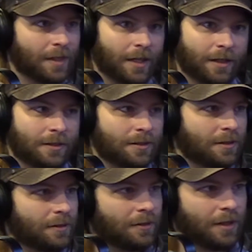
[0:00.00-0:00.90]

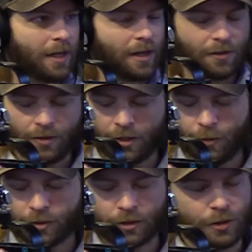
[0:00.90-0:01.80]
there
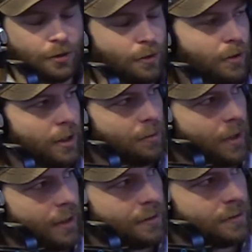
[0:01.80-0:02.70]
was a coup. It
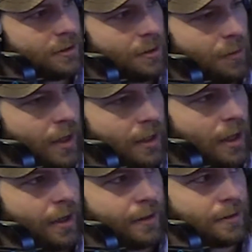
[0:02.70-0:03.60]
made some
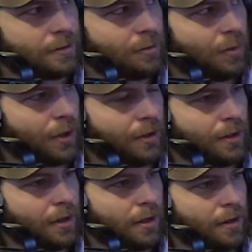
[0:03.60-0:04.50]
headlines, but
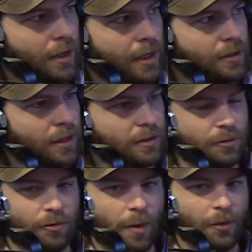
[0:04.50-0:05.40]
it doesn't
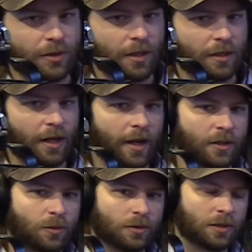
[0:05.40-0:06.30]
represent an
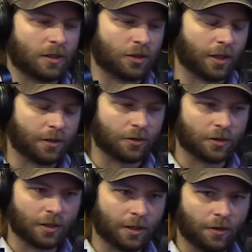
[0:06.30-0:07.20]
actual sea
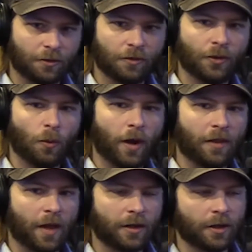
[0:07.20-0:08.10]
change in the way
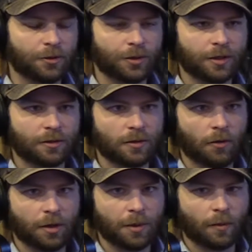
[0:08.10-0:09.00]
that country is
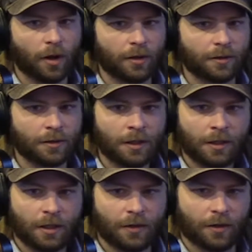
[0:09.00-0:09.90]
going to be run
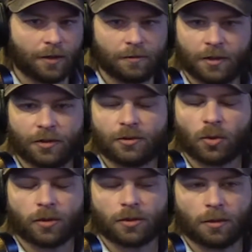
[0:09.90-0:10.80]
in the
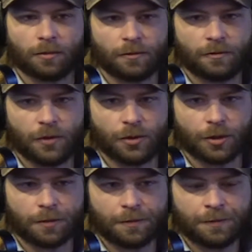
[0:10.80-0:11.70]
short term future.